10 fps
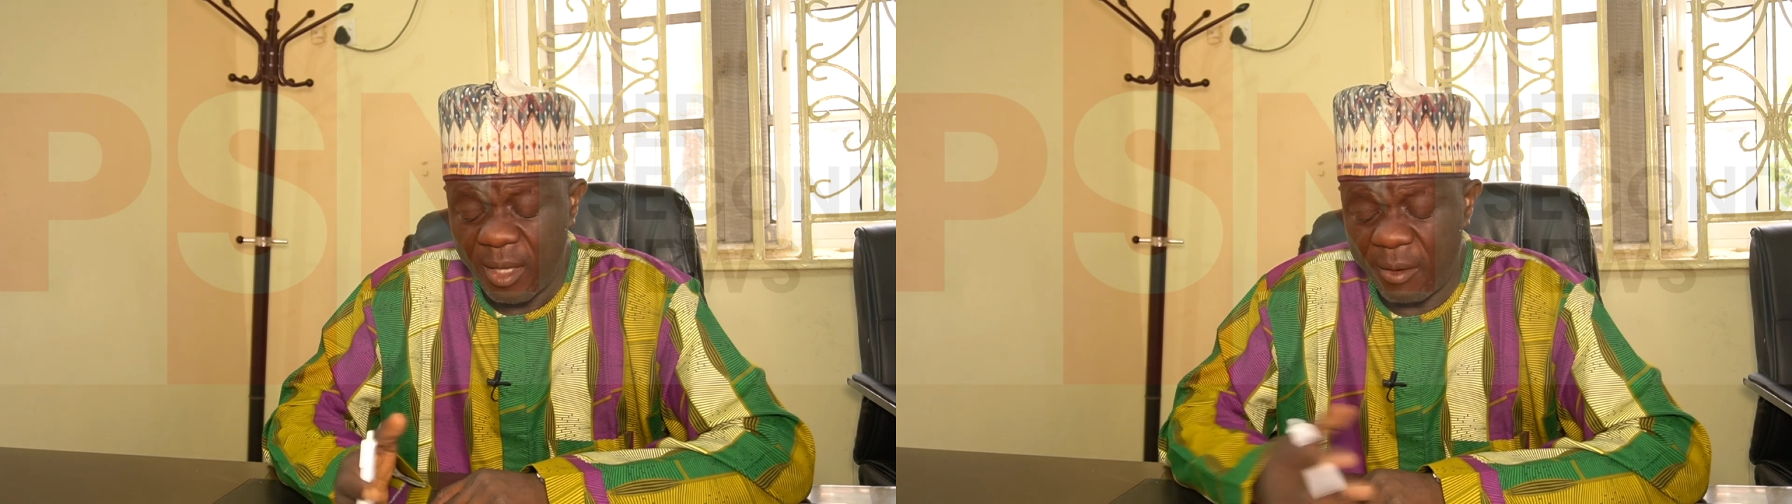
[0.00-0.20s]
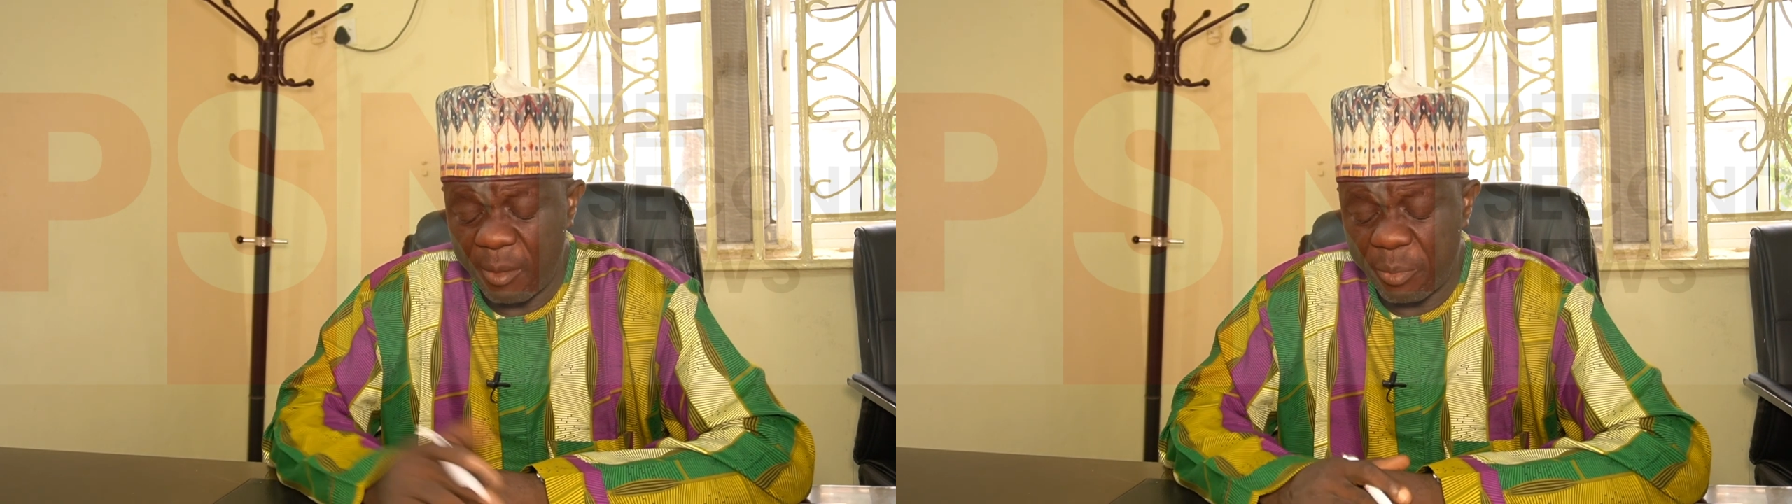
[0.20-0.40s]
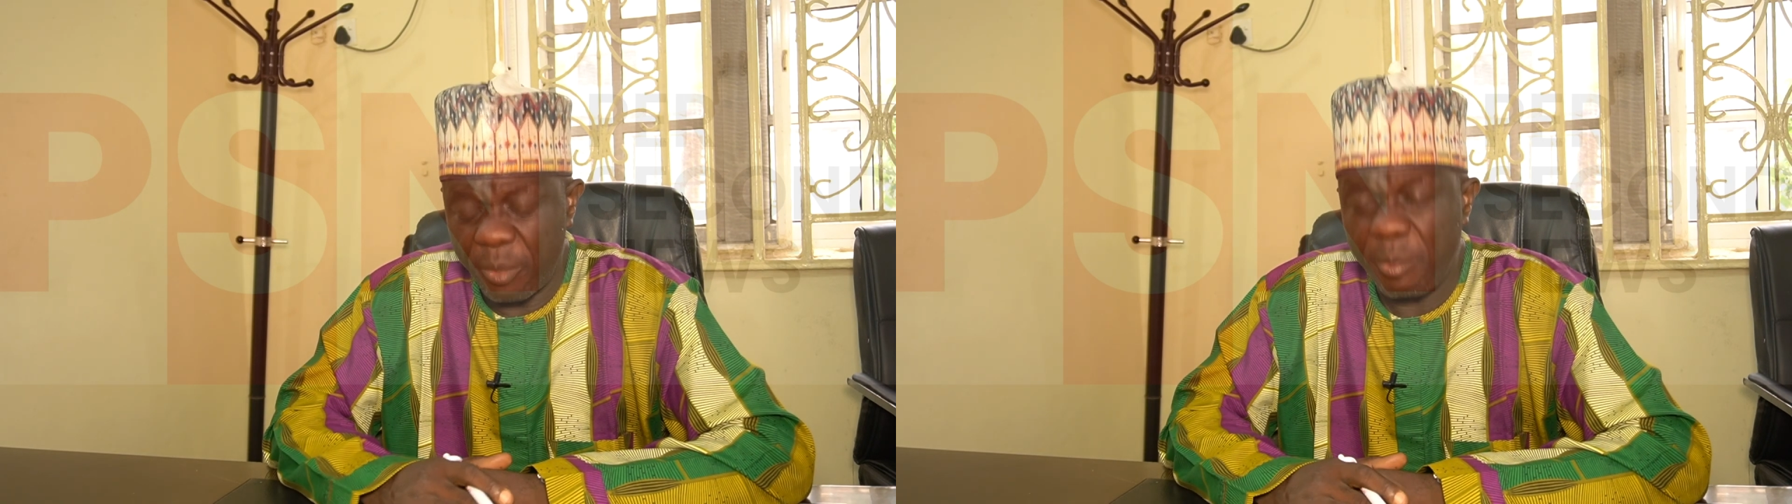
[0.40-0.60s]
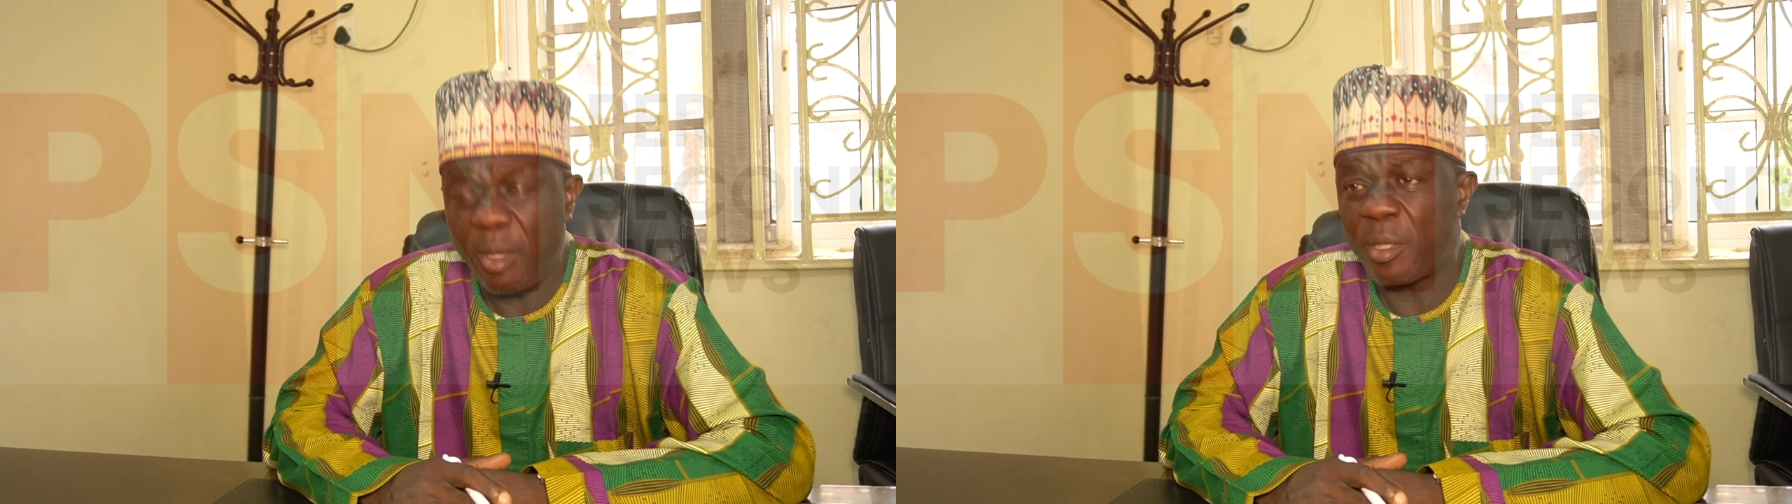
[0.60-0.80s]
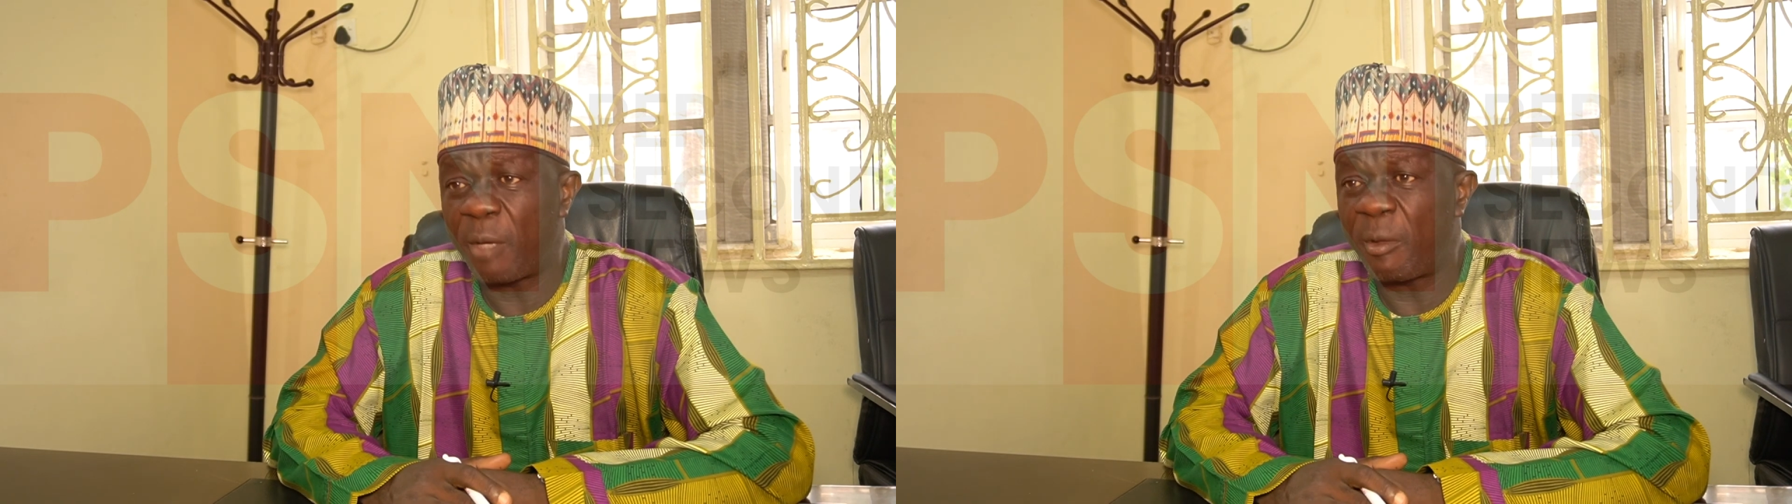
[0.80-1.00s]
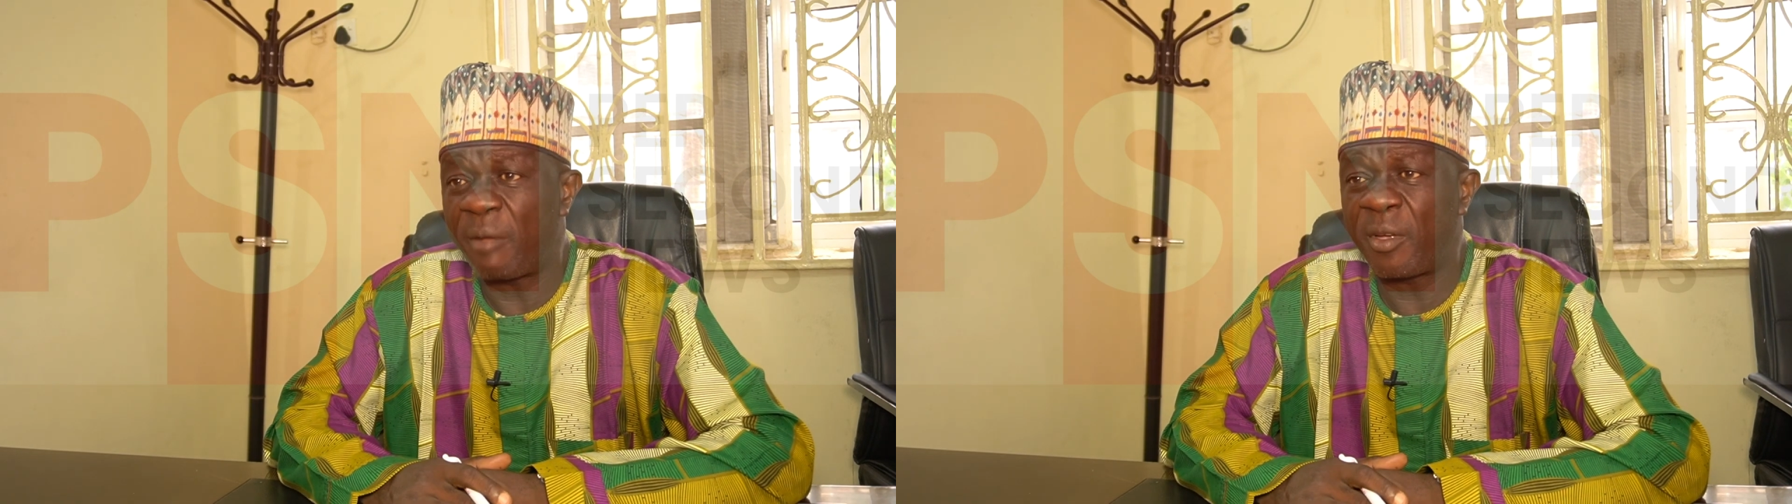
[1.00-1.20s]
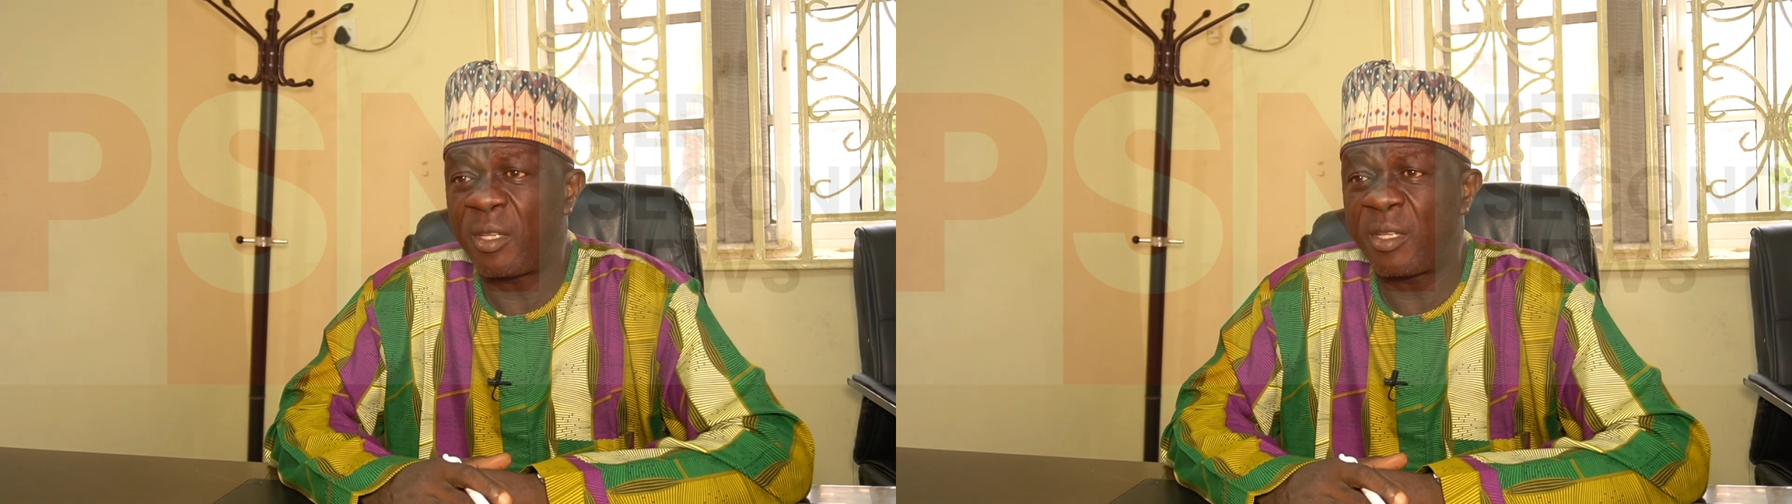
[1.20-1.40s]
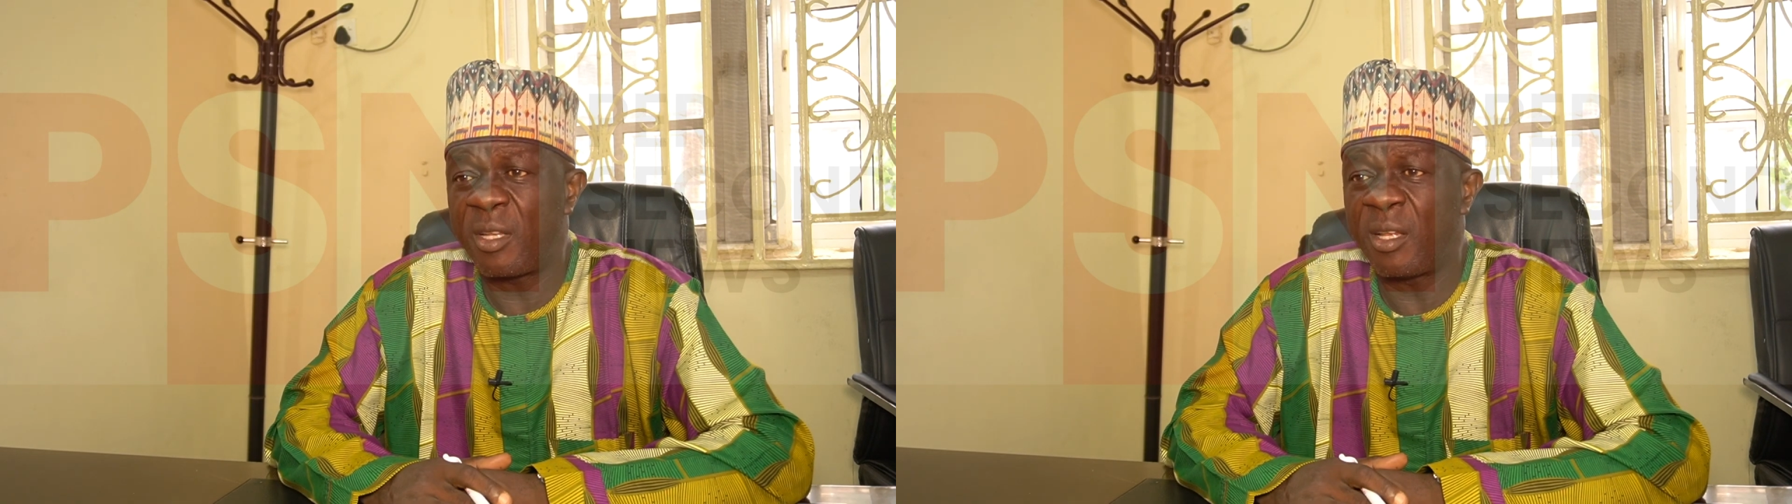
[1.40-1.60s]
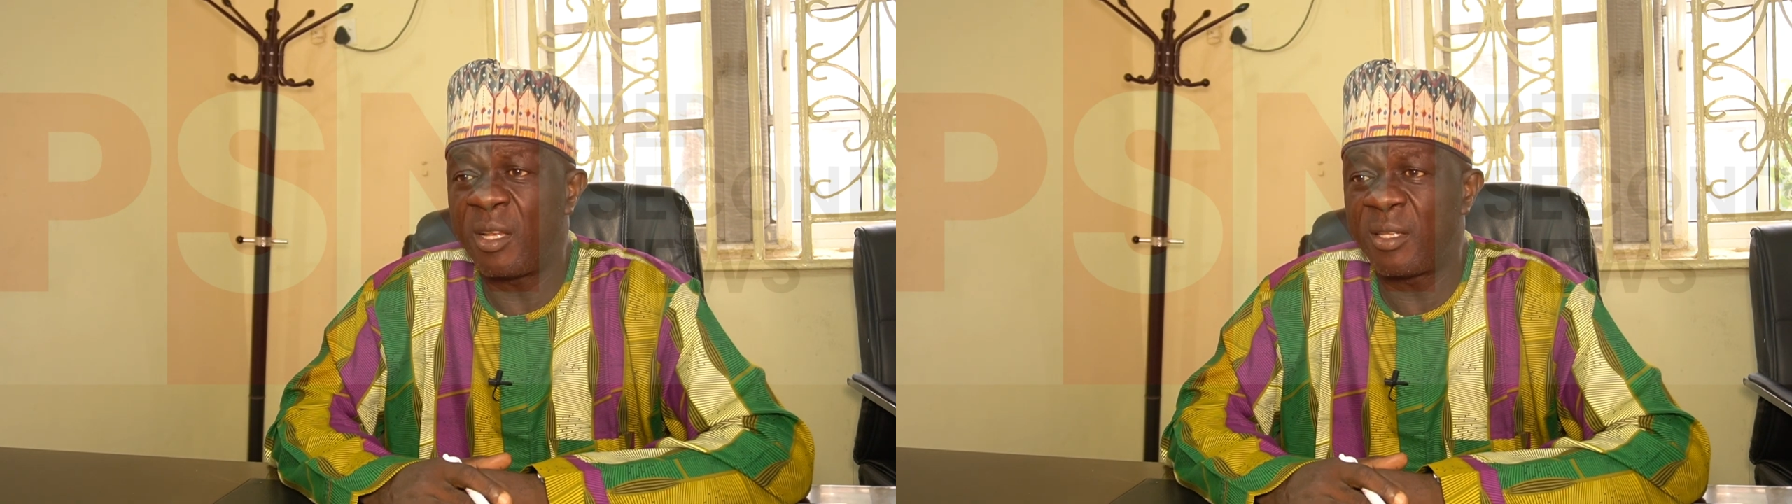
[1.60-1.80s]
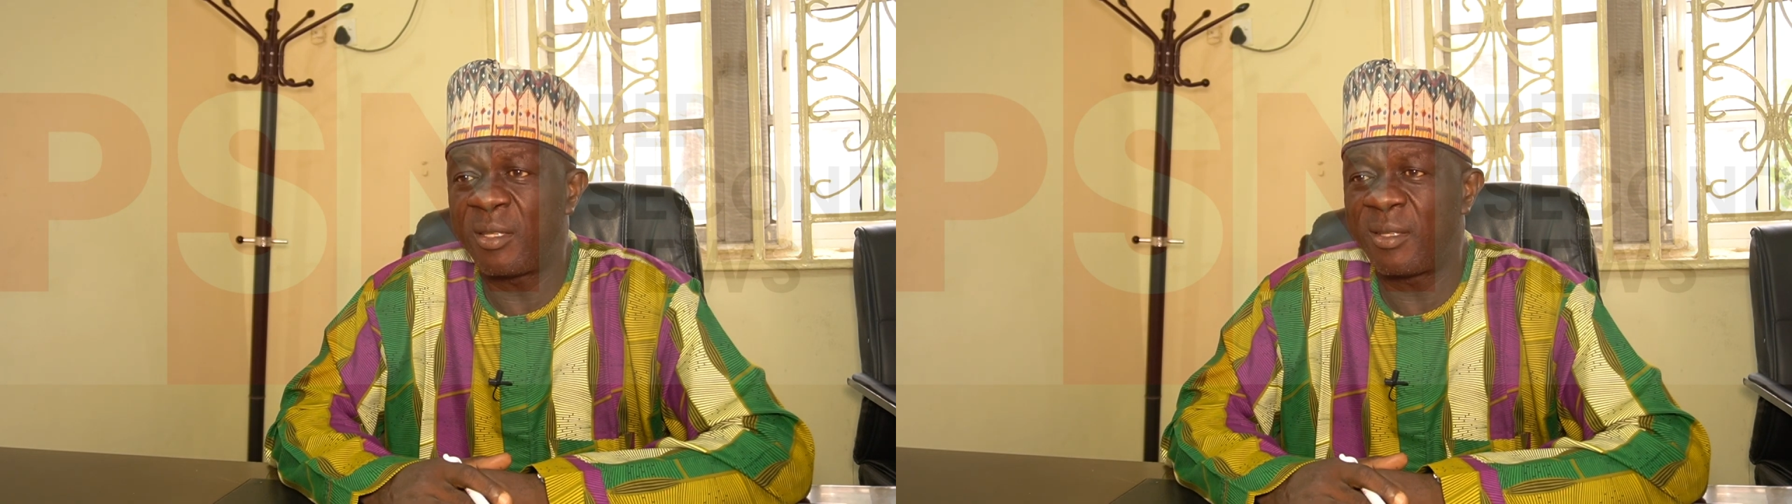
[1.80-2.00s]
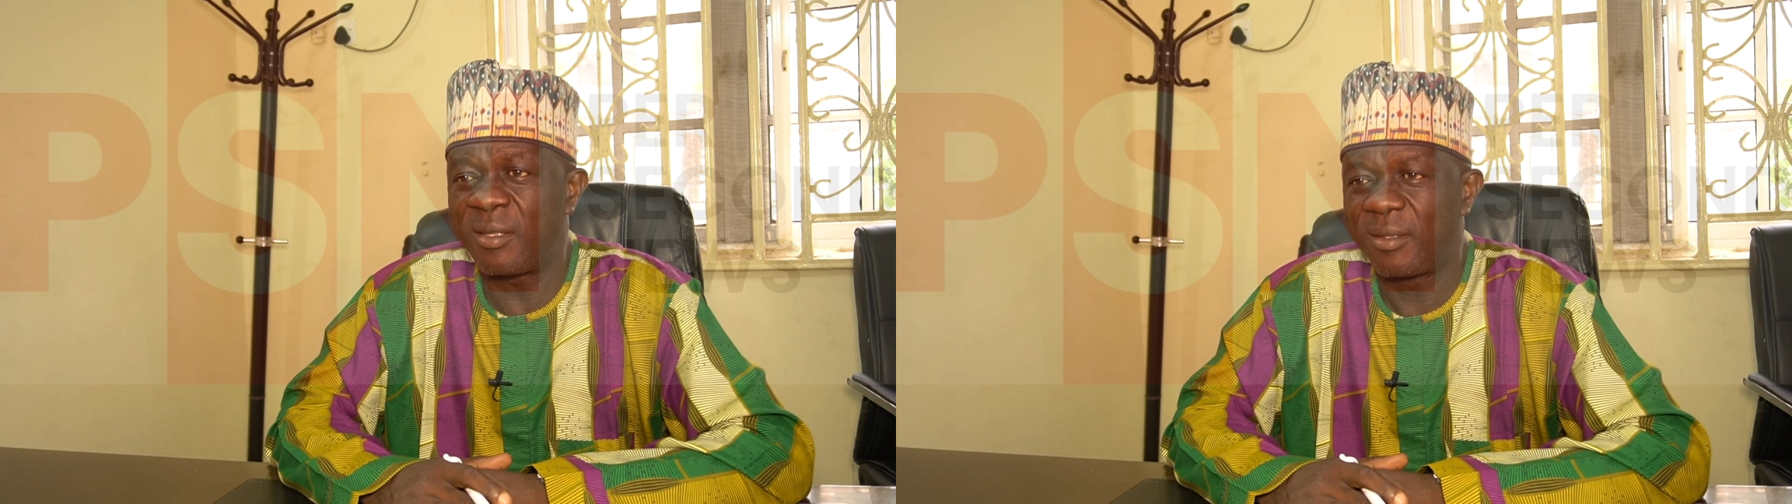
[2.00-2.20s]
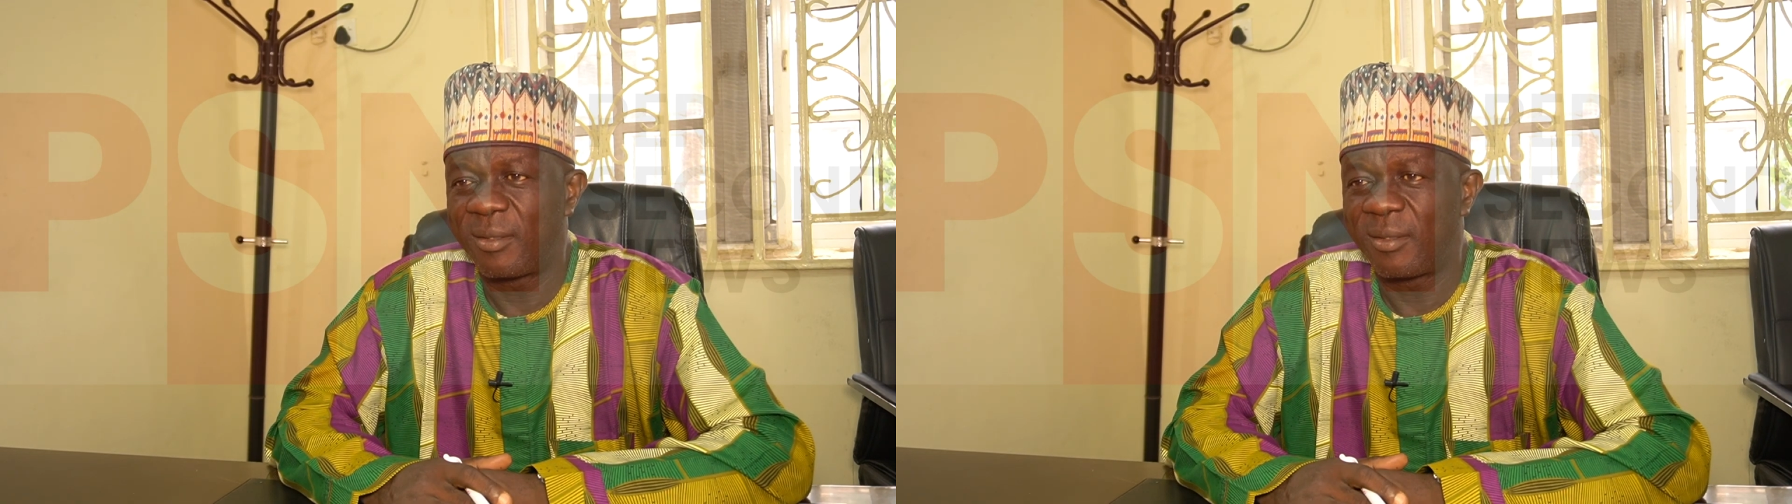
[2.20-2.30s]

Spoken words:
our problem is that we are very lazy.